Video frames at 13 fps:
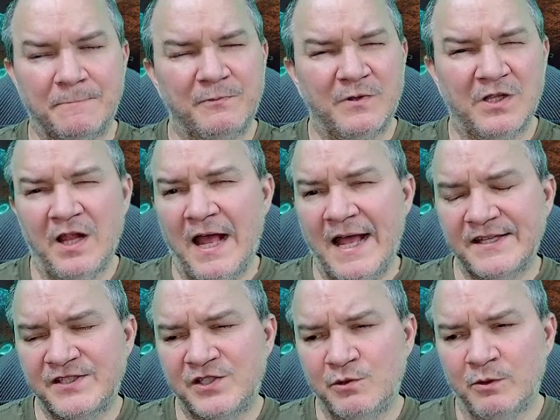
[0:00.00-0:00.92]

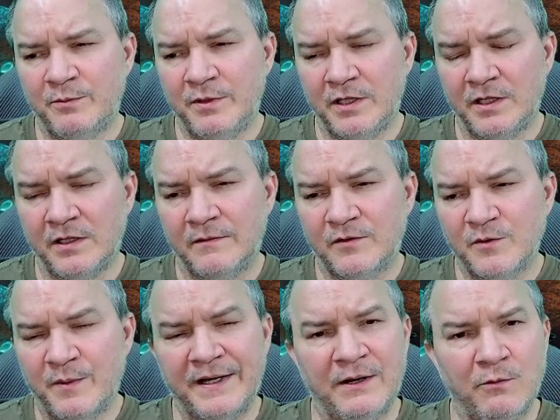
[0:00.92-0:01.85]
class you would be,
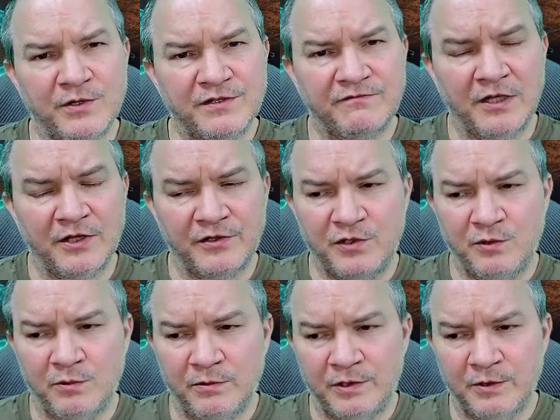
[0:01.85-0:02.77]
depending on which relic
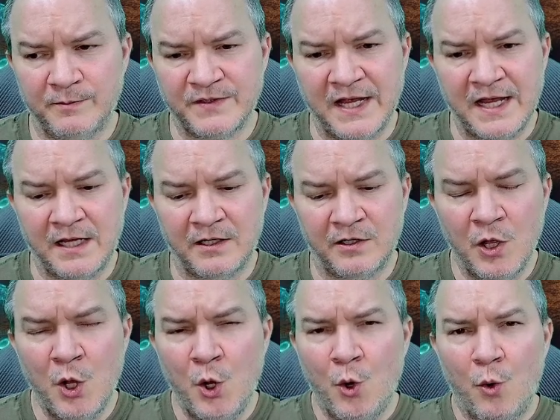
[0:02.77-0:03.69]
you obtained,
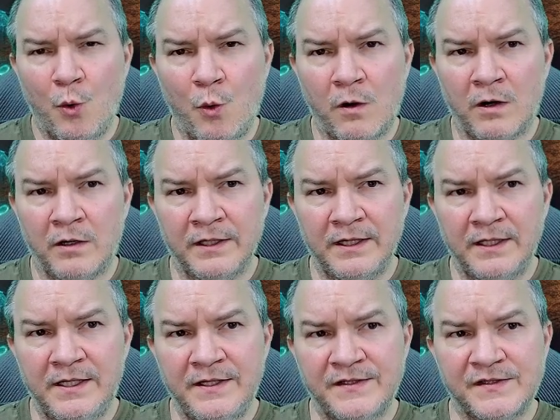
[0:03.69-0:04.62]
or at
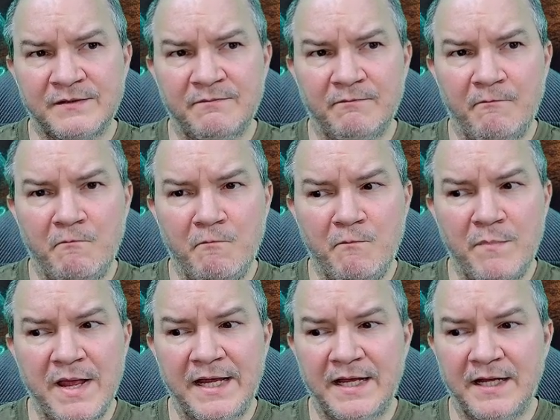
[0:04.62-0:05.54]
least
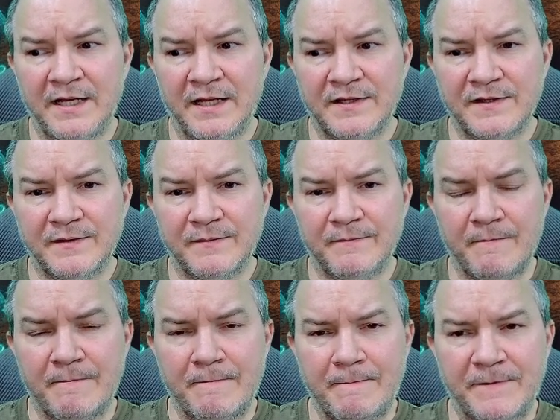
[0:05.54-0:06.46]
making it
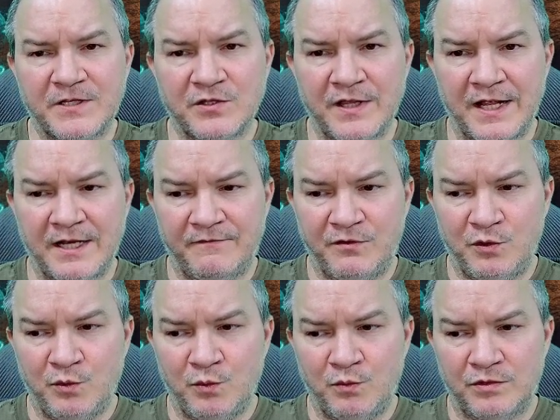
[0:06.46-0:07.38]
so that if
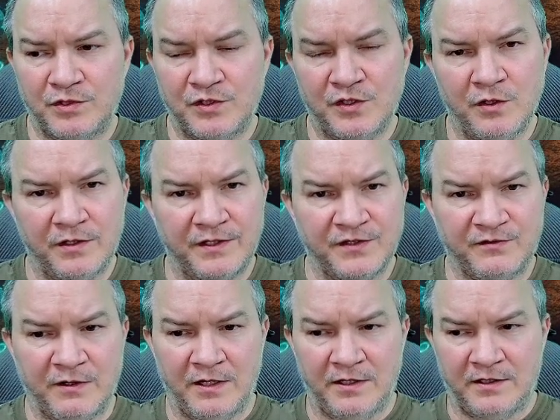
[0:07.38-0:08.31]
you took this
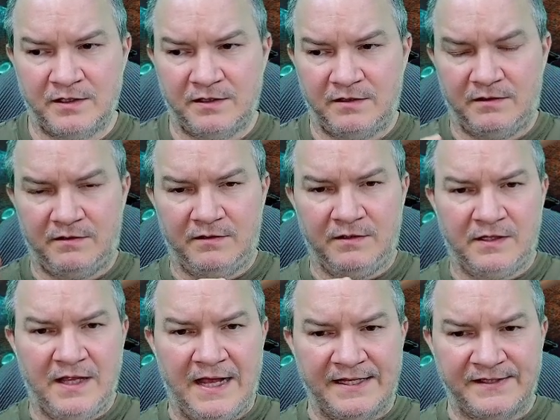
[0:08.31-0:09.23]
relic, the
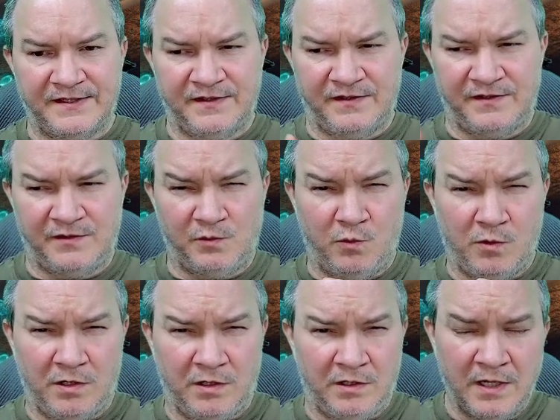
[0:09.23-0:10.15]
classes
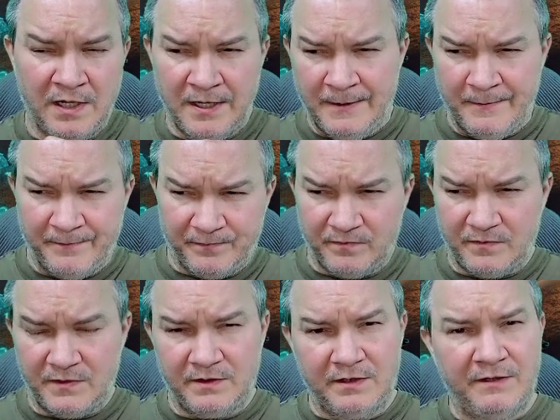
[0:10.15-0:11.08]
were,
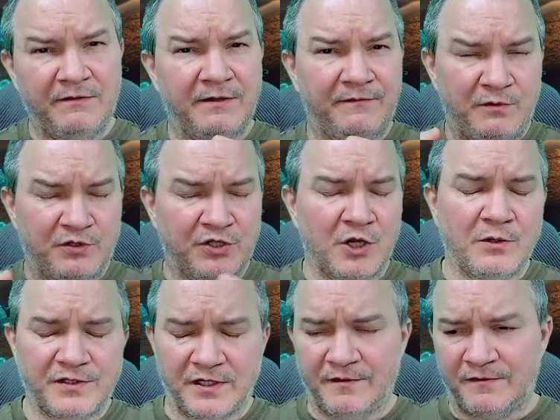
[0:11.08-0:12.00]
even if you
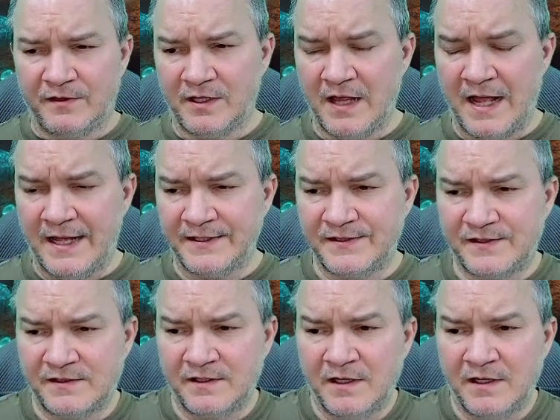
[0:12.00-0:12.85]
chose a different class,